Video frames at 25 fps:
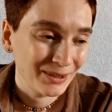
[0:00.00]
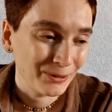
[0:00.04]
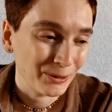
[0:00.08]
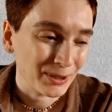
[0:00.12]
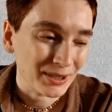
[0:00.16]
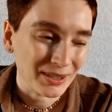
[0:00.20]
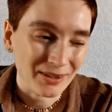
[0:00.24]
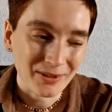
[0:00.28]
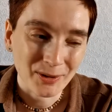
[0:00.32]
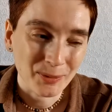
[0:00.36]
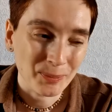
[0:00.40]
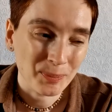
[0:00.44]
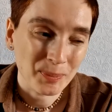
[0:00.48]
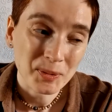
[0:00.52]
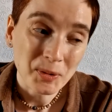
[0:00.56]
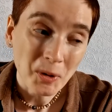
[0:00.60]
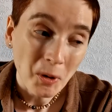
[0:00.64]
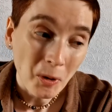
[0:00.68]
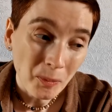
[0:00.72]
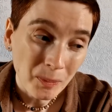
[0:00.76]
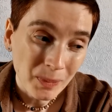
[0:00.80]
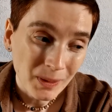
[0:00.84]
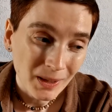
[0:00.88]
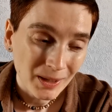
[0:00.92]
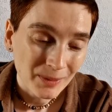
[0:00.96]
what are the
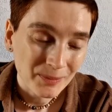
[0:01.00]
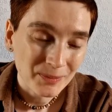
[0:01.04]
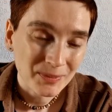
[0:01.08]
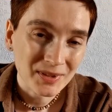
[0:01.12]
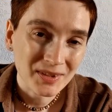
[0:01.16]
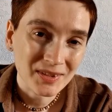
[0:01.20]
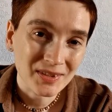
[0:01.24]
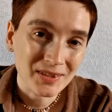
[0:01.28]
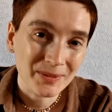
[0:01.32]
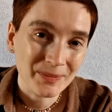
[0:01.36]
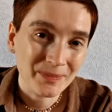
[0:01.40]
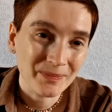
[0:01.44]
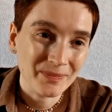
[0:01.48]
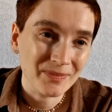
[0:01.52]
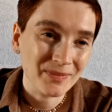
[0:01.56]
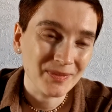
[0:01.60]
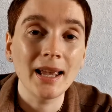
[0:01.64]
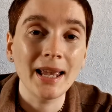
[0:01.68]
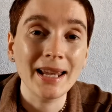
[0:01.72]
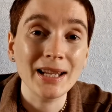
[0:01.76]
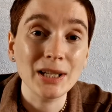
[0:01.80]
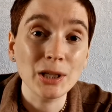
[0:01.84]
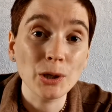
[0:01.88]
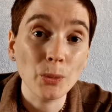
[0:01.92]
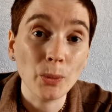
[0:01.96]
problems.
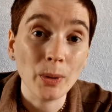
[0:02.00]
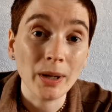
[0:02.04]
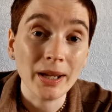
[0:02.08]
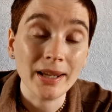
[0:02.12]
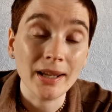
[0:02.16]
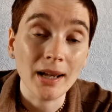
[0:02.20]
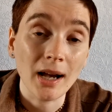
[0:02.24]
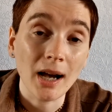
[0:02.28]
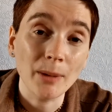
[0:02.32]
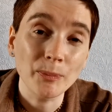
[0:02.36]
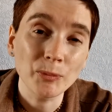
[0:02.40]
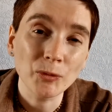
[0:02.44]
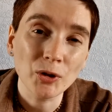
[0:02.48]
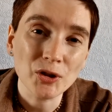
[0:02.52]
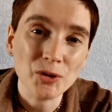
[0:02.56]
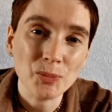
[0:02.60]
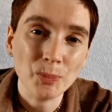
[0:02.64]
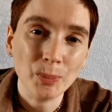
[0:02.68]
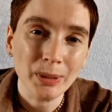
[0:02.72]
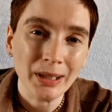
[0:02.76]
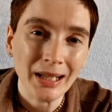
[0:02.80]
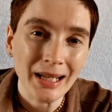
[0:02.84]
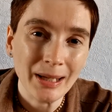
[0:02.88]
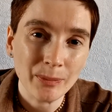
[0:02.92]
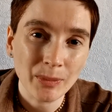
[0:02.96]
Anyway, I'm
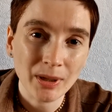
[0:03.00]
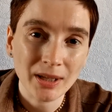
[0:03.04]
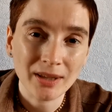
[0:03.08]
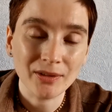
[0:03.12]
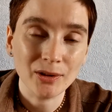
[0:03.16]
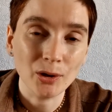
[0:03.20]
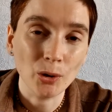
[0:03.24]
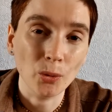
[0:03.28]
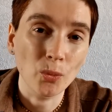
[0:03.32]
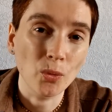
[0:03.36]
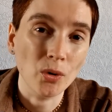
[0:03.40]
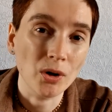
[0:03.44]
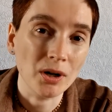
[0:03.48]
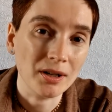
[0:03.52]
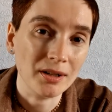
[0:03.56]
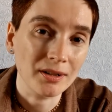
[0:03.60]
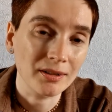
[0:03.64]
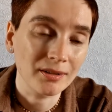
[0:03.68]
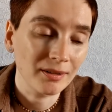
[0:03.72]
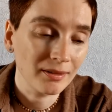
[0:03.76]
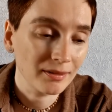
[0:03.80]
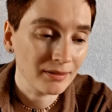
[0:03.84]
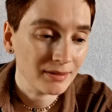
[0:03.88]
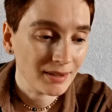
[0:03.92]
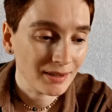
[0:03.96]
not blaming the
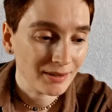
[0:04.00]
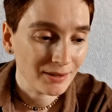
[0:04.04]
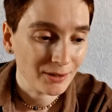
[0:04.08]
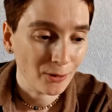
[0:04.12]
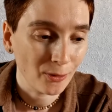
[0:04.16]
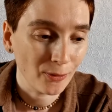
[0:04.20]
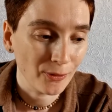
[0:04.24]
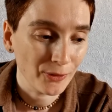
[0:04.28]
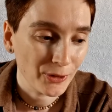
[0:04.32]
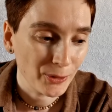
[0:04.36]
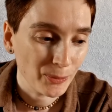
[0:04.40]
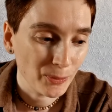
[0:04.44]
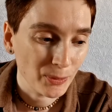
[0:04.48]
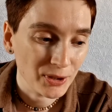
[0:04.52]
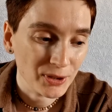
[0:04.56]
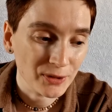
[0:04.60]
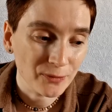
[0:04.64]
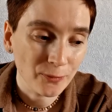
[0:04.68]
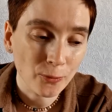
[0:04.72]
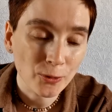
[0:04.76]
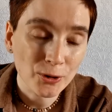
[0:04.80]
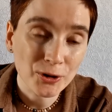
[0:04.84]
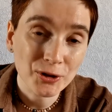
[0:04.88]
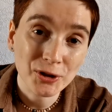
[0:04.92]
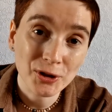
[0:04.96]
world in all the
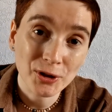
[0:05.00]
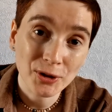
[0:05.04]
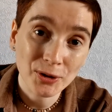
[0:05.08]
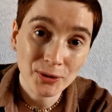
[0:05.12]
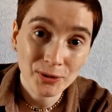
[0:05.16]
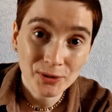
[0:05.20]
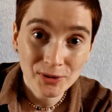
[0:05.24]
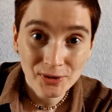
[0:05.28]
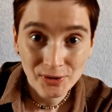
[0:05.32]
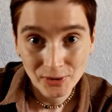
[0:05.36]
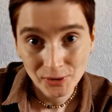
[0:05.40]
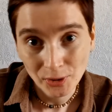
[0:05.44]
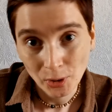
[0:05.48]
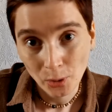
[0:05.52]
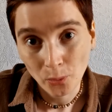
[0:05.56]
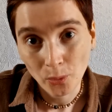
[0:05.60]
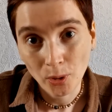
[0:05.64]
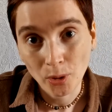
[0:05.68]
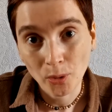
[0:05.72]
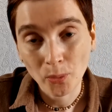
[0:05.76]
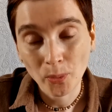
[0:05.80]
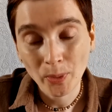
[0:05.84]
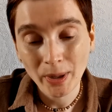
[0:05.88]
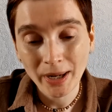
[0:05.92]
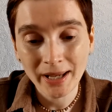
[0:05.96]
misfortunes in
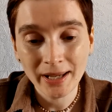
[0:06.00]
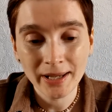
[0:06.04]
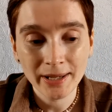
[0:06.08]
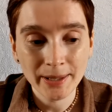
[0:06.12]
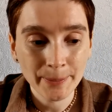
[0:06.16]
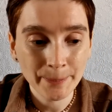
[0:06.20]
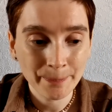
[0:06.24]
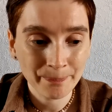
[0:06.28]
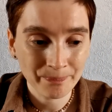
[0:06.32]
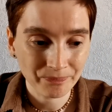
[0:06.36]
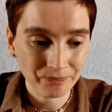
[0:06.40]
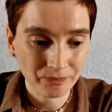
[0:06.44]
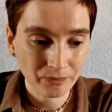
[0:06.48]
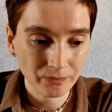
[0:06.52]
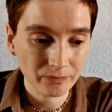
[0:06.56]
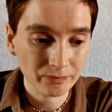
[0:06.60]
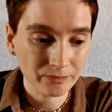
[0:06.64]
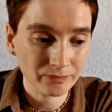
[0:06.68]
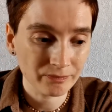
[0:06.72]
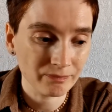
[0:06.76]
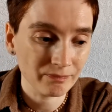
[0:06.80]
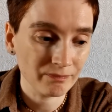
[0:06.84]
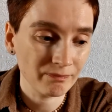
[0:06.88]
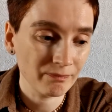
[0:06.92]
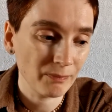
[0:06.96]
our way,
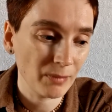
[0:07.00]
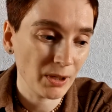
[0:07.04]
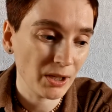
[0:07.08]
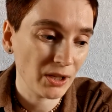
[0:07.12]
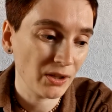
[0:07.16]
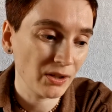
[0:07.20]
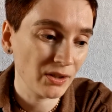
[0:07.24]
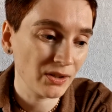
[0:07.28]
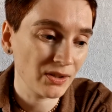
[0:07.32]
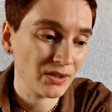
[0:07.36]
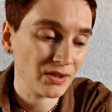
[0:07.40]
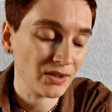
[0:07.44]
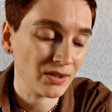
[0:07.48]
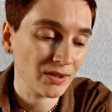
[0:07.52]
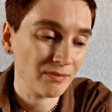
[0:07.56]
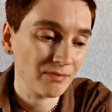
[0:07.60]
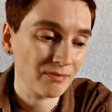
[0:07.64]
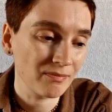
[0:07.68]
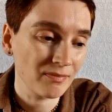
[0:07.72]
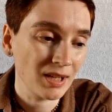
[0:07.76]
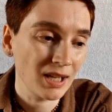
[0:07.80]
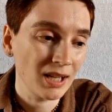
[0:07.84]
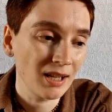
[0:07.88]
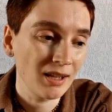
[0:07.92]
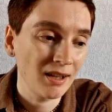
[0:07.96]
because
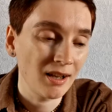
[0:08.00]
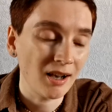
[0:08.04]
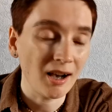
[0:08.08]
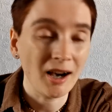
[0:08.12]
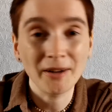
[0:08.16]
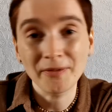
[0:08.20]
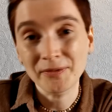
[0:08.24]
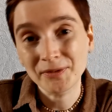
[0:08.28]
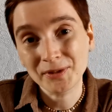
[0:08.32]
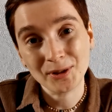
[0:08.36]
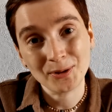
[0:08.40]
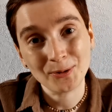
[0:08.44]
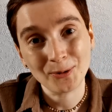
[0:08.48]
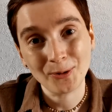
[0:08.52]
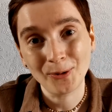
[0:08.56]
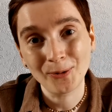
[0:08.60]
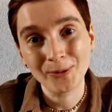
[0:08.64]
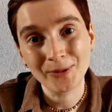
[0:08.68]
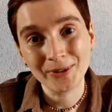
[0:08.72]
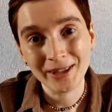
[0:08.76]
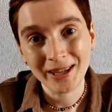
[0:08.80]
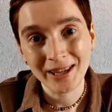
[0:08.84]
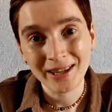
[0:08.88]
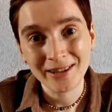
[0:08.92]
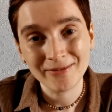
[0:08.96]
after
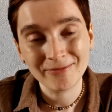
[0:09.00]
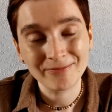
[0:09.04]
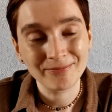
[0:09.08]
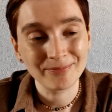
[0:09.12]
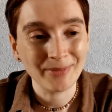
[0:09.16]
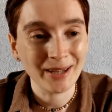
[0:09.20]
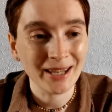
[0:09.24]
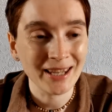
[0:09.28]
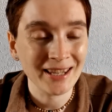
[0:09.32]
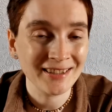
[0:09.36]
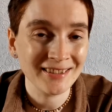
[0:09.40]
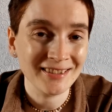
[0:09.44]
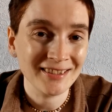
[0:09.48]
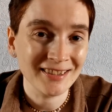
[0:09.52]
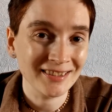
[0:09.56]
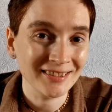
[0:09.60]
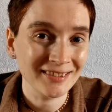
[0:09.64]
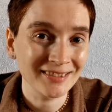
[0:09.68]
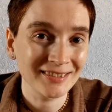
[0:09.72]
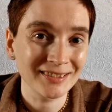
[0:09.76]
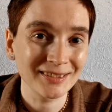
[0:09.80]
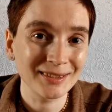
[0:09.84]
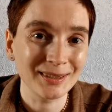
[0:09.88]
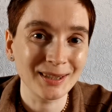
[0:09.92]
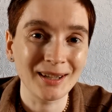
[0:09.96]
all, they've made
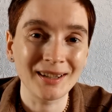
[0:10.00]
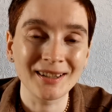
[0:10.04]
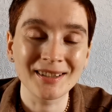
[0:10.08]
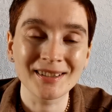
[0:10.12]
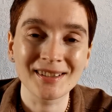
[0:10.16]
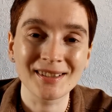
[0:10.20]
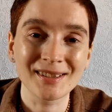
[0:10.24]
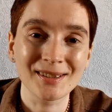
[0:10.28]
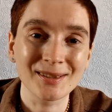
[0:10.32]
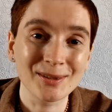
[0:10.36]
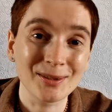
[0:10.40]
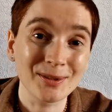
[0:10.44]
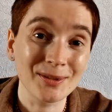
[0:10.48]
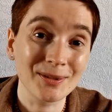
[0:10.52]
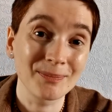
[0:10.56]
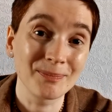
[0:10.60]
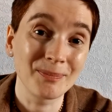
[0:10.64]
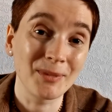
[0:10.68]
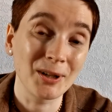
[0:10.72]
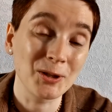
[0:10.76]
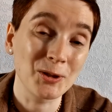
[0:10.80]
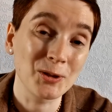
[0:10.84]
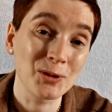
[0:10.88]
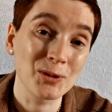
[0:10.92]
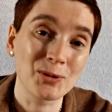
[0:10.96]
us
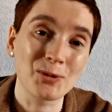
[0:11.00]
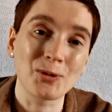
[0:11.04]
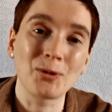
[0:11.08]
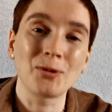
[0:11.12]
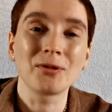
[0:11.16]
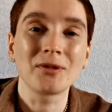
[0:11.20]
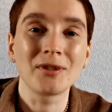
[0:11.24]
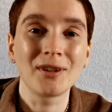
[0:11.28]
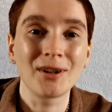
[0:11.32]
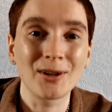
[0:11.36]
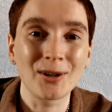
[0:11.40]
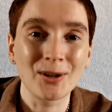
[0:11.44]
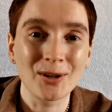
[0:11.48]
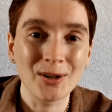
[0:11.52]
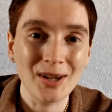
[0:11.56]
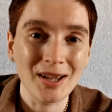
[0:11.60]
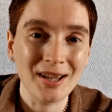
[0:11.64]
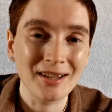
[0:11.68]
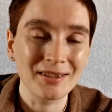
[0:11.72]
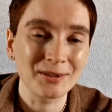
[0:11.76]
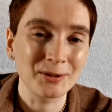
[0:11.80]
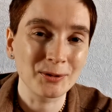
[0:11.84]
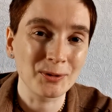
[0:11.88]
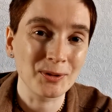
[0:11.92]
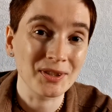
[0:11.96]
much stronger
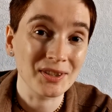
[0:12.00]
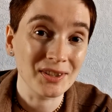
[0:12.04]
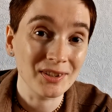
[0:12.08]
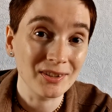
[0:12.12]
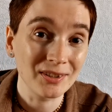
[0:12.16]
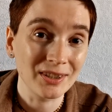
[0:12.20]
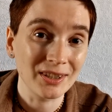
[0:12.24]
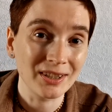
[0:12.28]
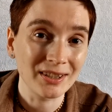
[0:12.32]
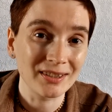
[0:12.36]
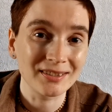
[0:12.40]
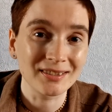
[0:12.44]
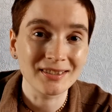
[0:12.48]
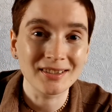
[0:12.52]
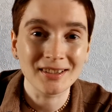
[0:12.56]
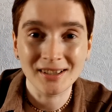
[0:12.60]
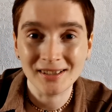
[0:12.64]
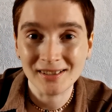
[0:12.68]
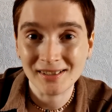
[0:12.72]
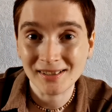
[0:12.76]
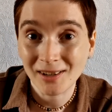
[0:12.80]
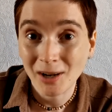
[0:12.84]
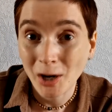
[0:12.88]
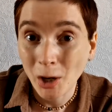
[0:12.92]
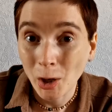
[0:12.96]
and resilient
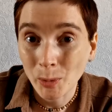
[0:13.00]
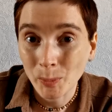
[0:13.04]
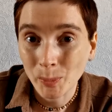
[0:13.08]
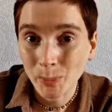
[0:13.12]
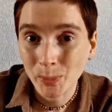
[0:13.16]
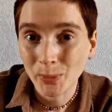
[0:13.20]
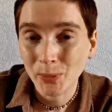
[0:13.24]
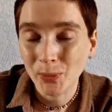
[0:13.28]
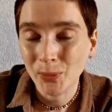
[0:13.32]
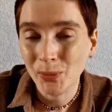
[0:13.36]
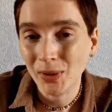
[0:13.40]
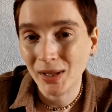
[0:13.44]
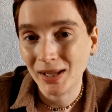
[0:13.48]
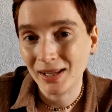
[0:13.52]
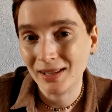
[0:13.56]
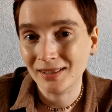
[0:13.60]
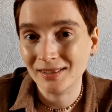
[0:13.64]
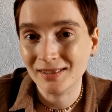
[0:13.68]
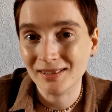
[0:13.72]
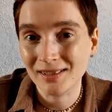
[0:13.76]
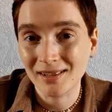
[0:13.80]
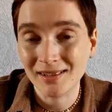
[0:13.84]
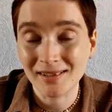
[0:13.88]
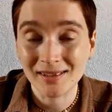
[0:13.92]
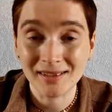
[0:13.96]
as a couple
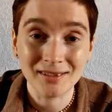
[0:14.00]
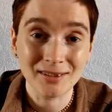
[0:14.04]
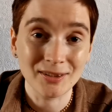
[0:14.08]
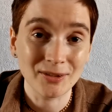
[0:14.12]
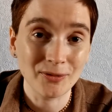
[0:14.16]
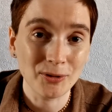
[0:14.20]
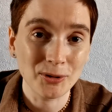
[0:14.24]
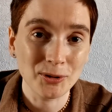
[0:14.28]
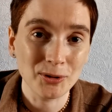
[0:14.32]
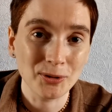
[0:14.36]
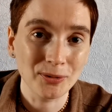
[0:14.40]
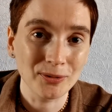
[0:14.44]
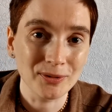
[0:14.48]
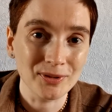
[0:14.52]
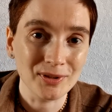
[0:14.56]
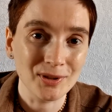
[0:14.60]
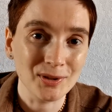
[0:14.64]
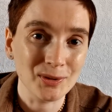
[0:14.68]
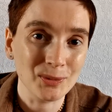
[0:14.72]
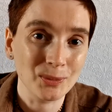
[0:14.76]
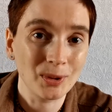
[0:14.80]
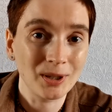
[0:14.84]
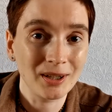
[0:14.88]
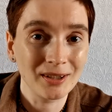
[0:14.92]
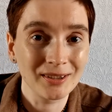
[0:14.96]
and as individuals
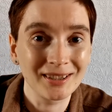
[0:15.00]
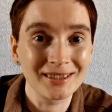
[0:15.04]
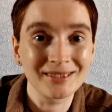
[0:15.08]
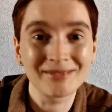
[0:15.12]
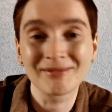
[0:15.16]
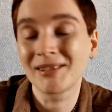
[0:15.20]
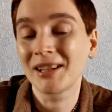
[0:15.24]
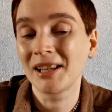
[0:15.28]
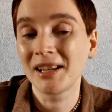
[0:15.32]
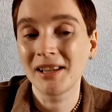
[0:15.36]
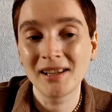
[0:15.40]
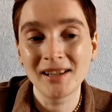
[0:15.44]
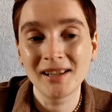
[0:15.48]
as well, and